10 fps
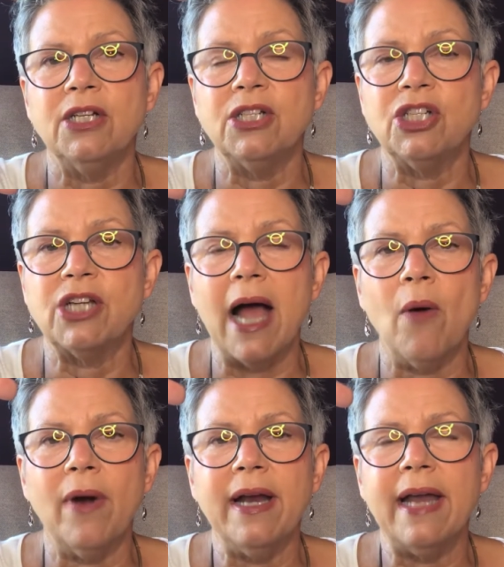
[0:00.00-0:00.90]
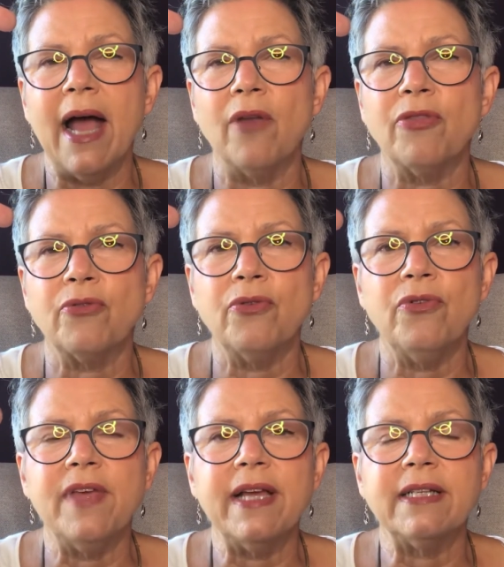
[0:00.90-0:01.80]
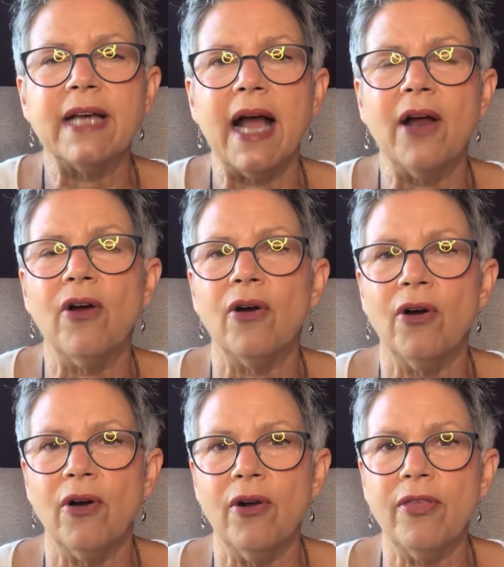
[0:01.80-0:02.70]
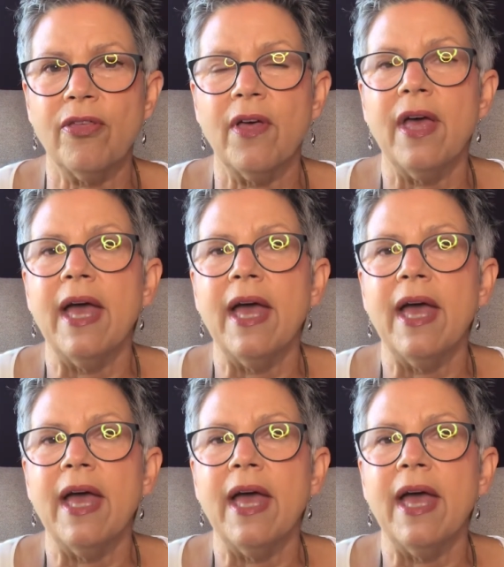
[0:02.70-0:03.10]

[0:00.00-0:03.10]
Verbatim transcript: just showering down through the entire earth.